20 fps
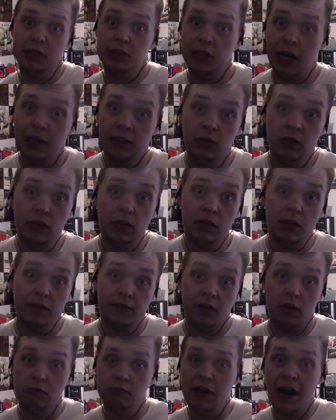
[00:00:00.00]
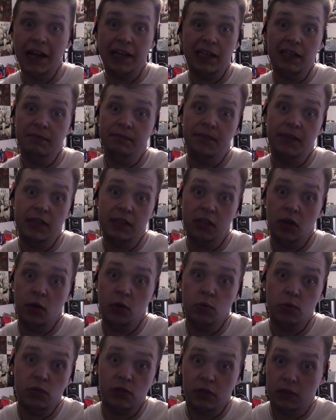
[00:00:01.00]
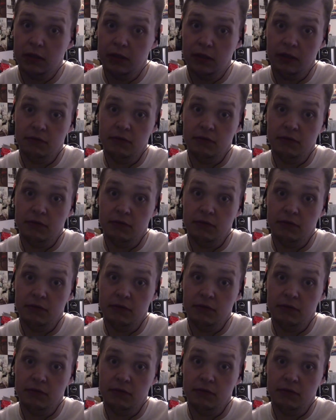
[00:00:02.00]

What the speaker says: channel. I've got ranking videos.